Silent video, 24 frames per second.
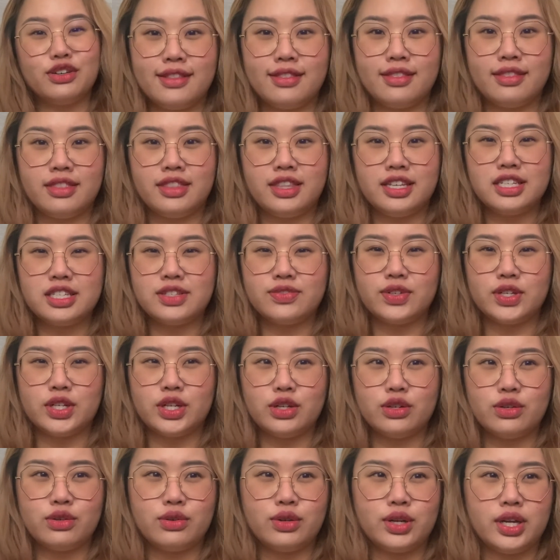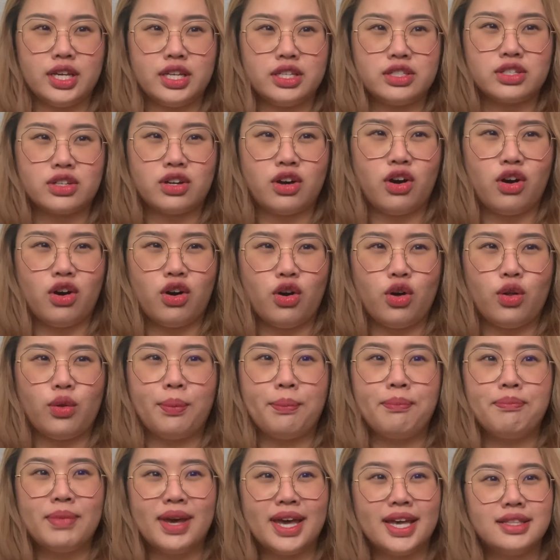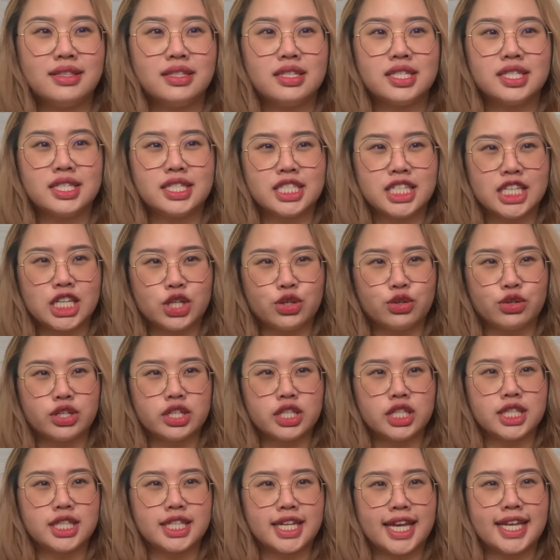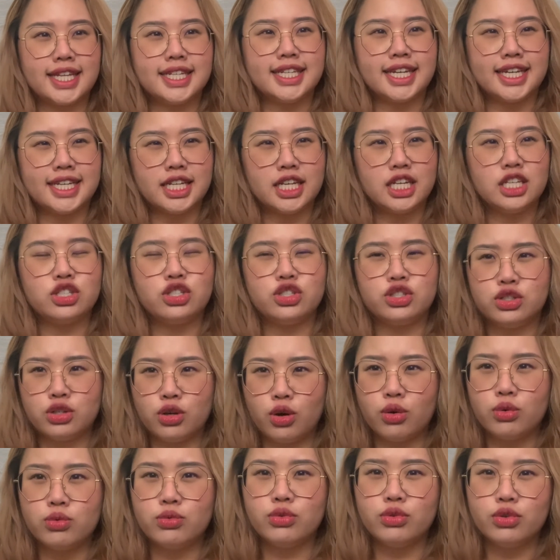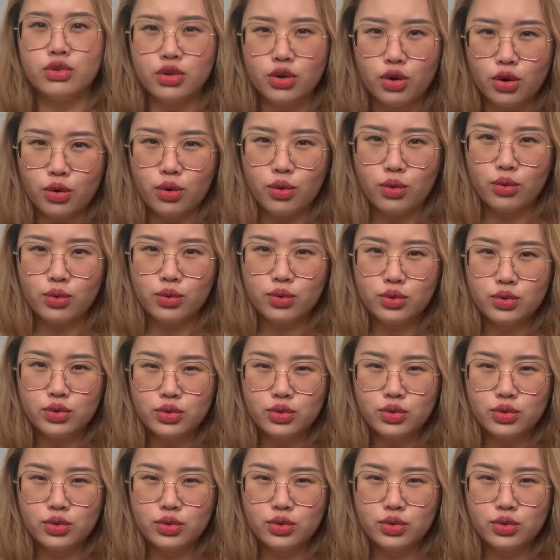And this video is called Men's Secret That Ladies Don't Know.